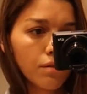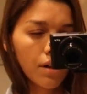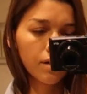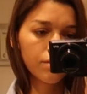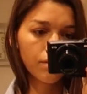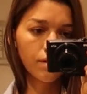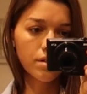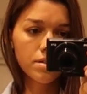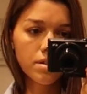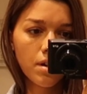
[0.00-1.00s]
light for
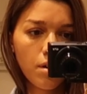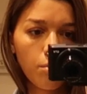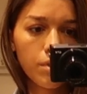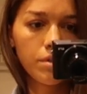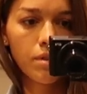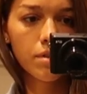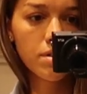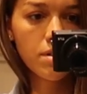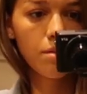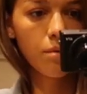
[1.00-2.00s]
this, but you can
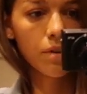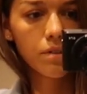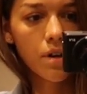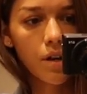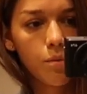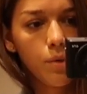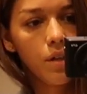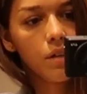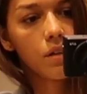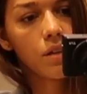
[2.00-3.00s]
see what I
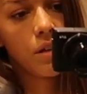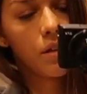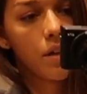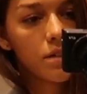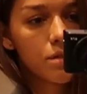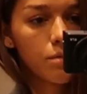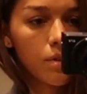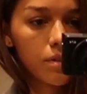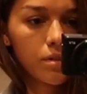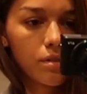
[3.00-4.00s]
mean. That's
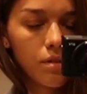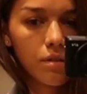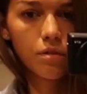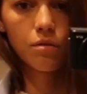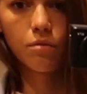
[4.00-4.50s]
what you